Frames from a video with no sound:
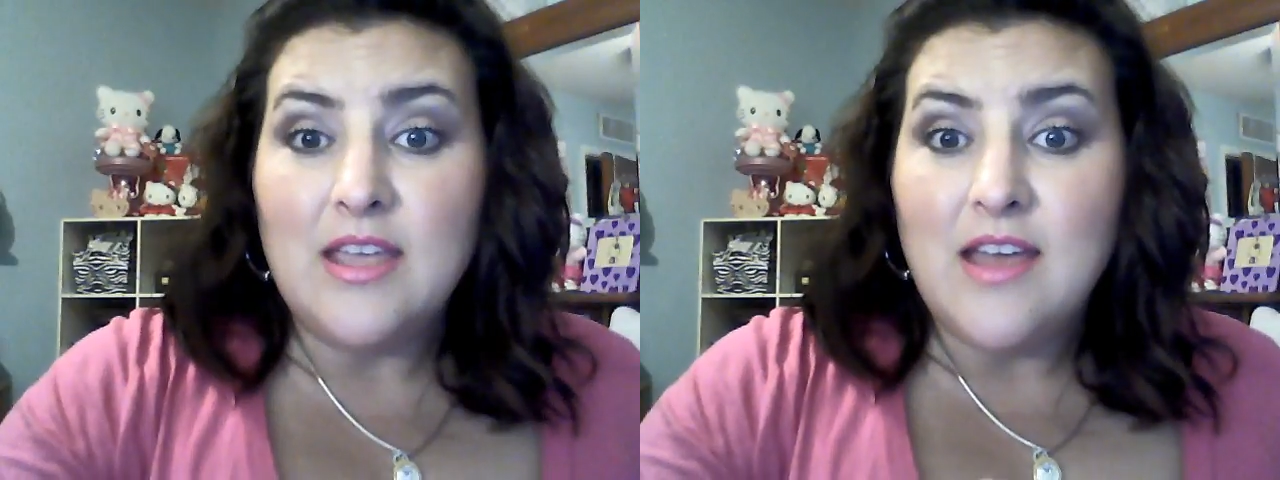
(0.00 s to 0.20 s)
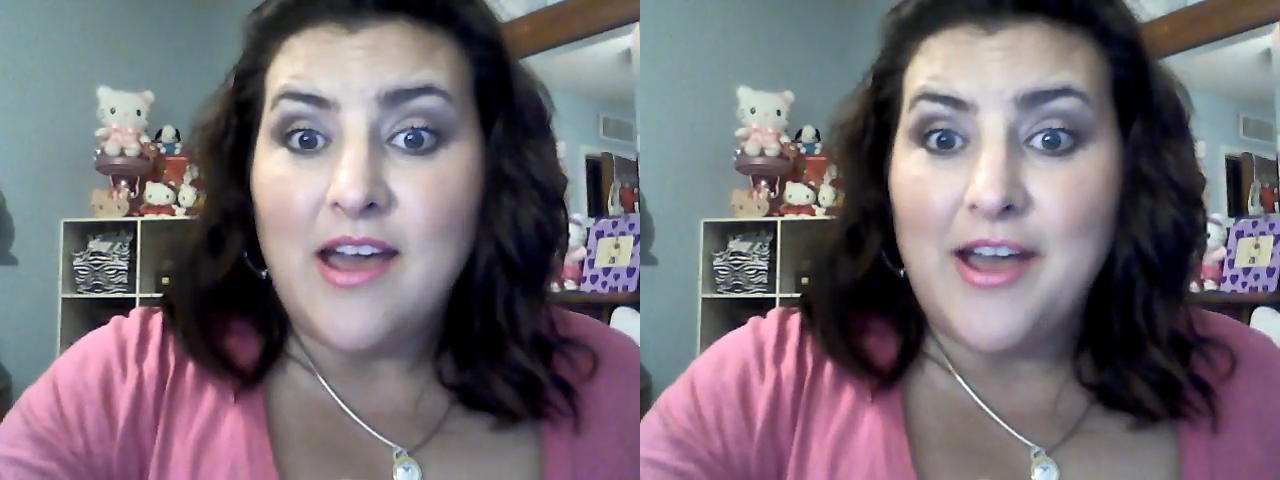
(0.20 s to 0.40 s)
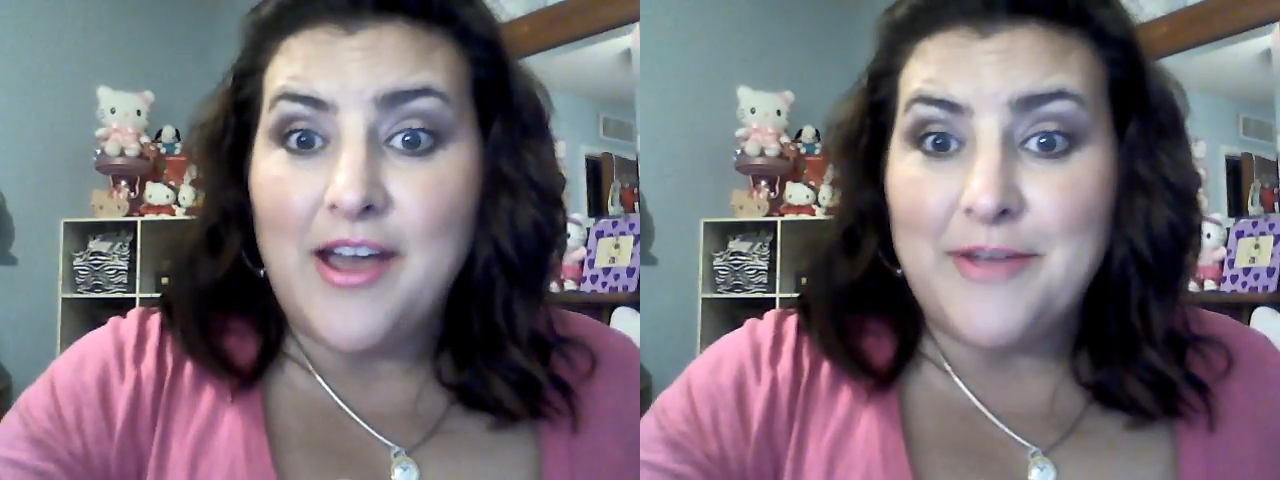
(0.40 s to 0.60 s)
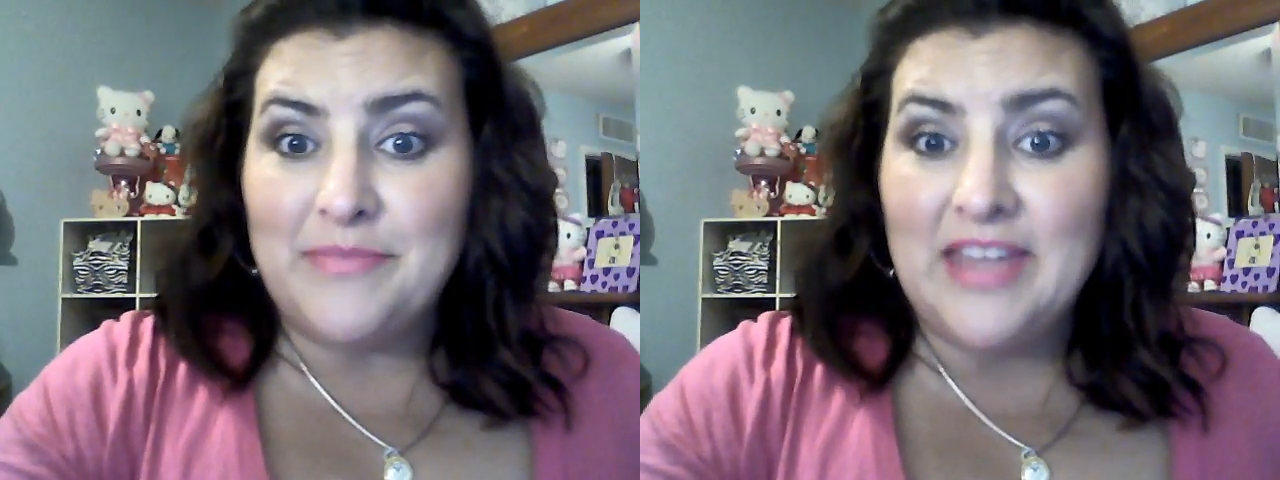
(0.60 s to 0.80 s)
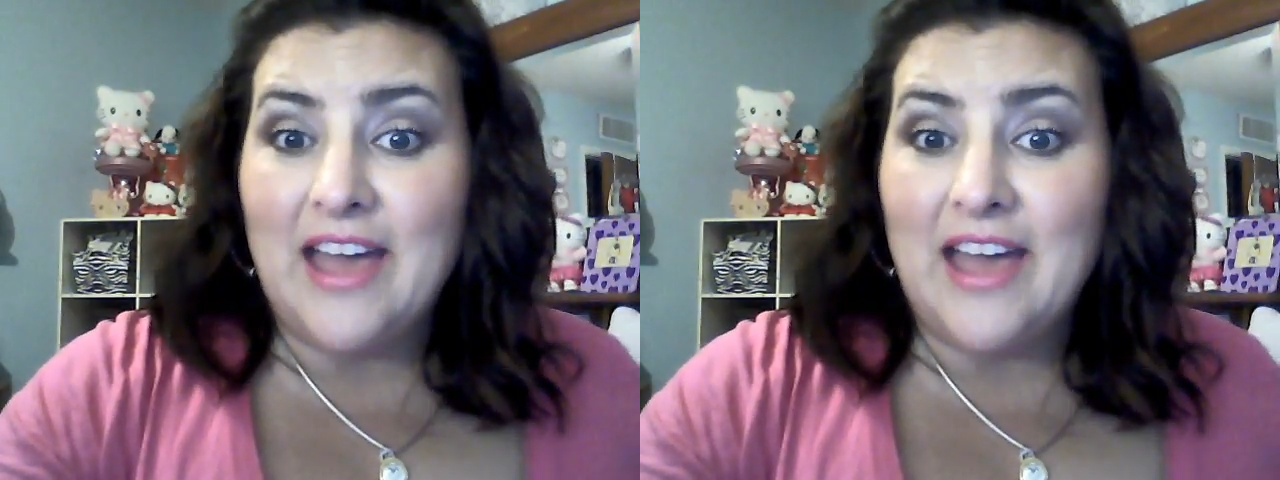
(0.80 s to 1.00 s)
Um,
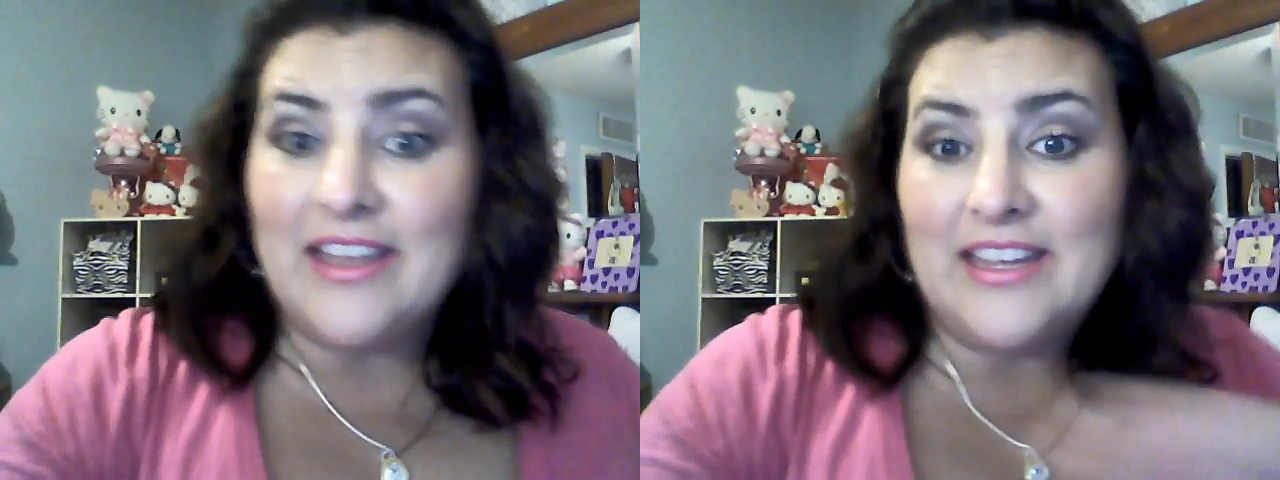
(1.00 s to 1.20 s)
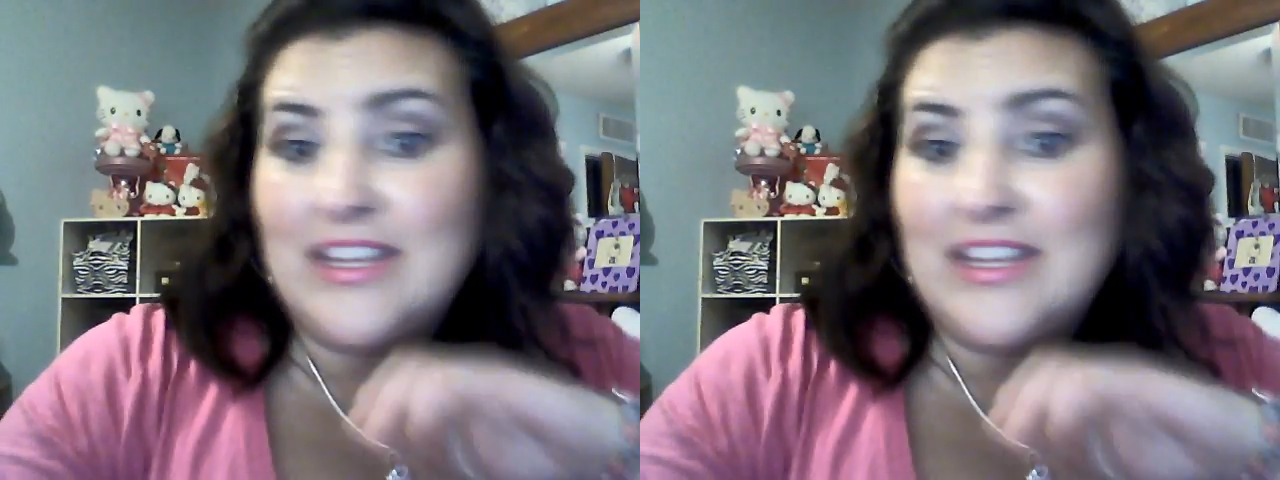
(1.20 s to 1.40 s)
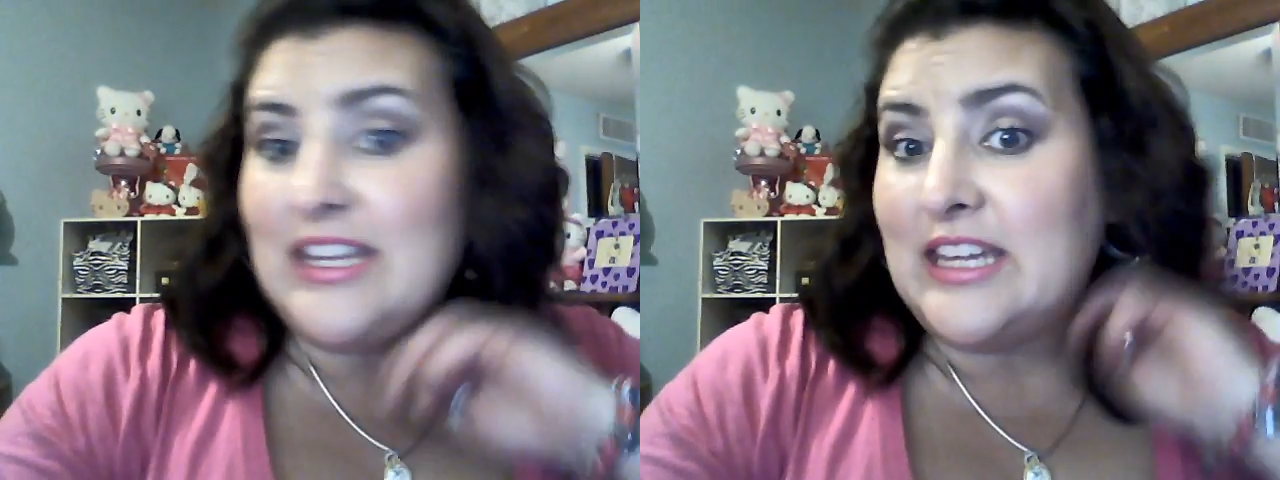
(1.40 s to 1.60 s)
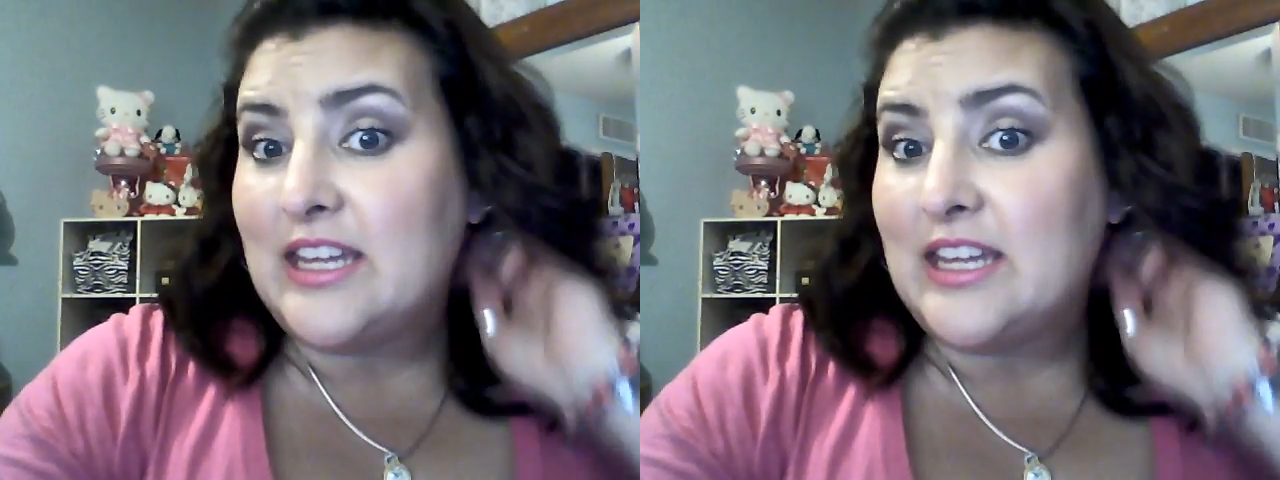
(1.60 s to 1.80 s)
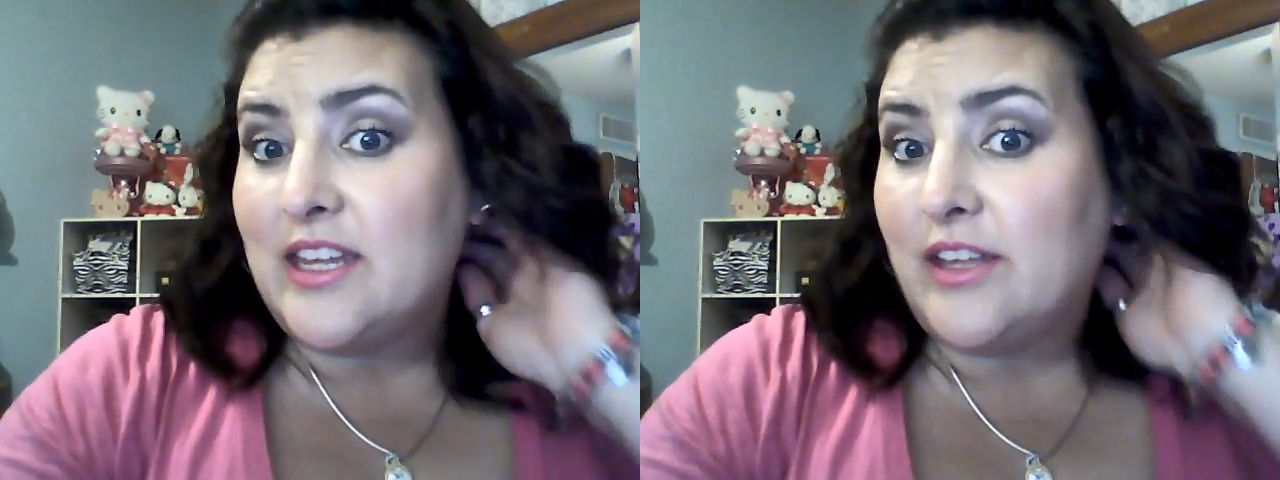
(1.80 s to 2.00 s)
yeah,
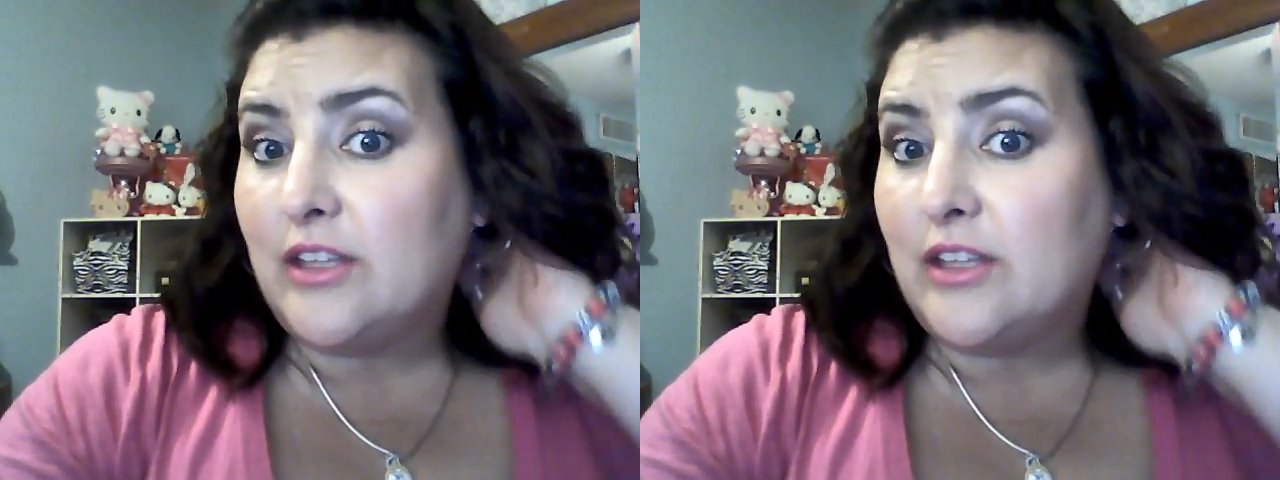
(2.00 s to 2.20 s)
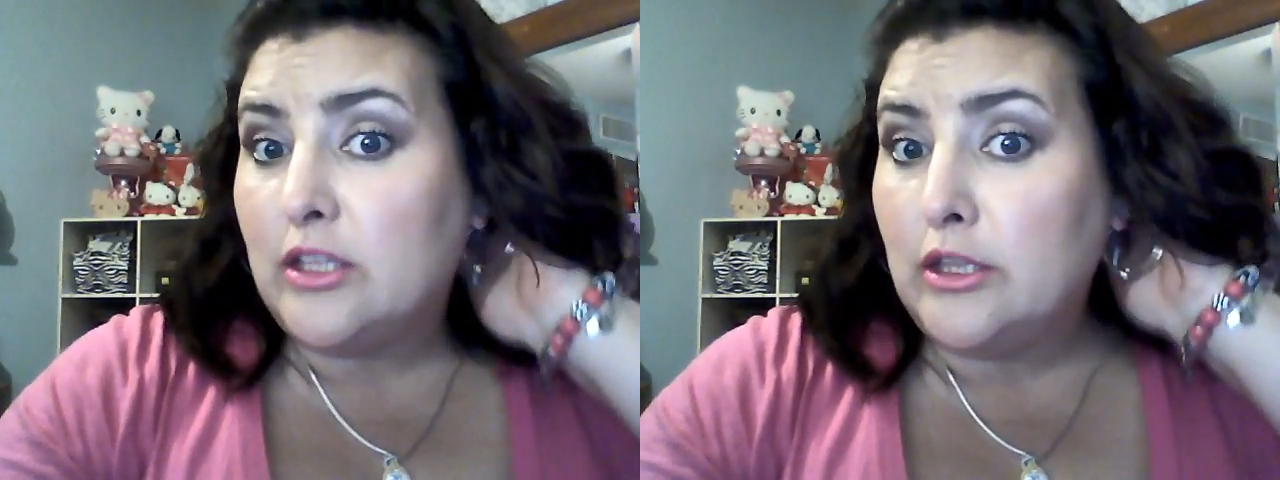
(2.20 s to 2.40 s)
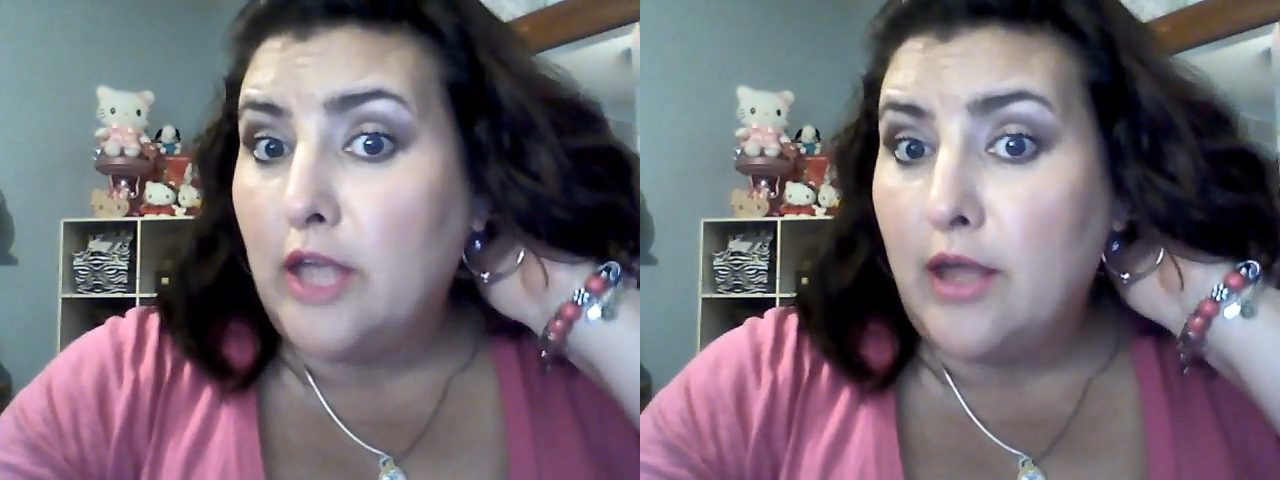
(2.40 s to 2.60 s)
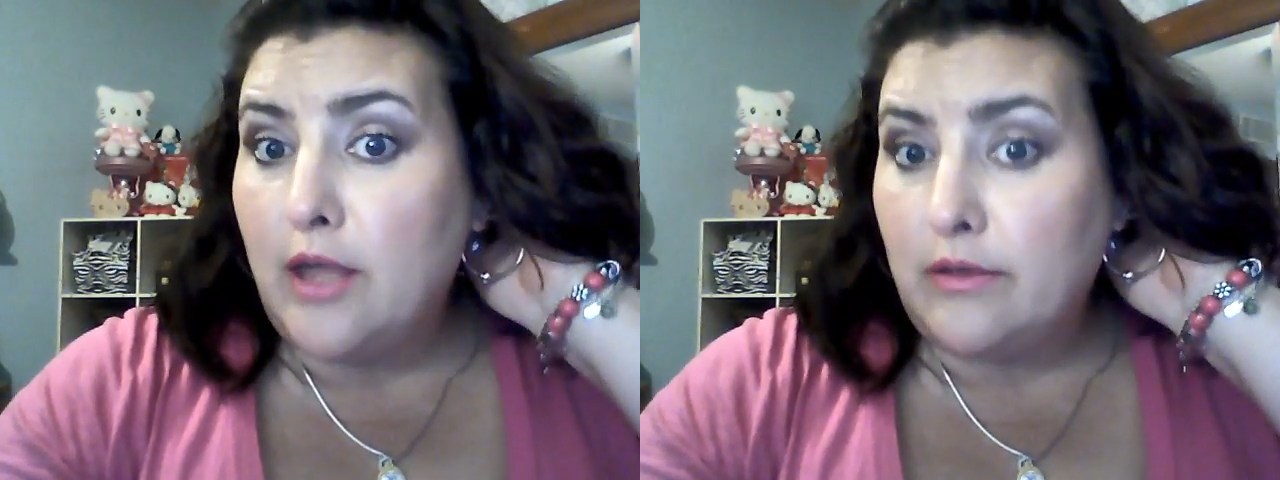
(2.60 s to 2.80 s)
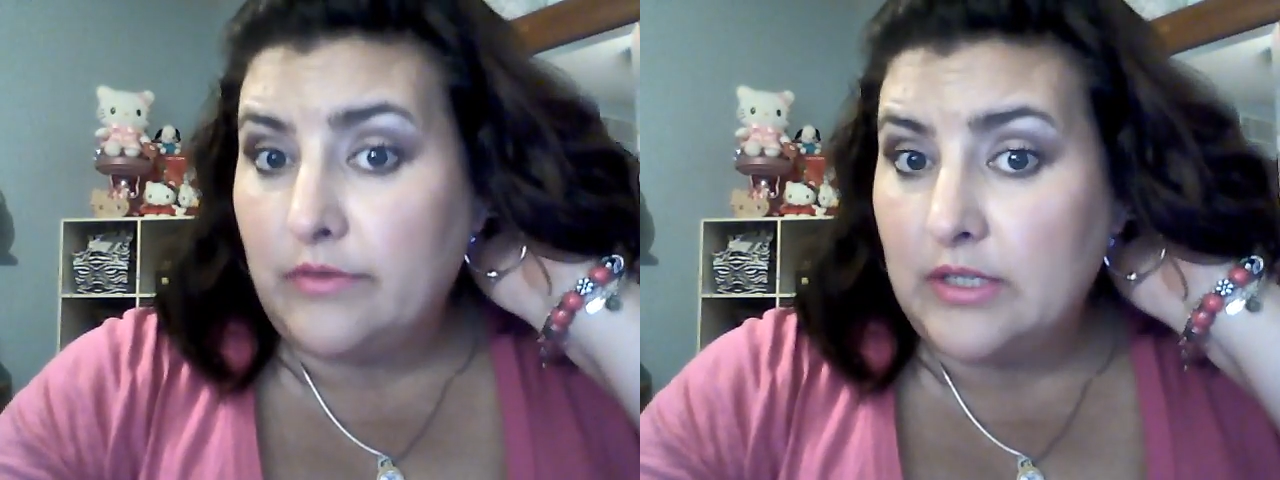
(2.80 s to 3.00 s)
he loved,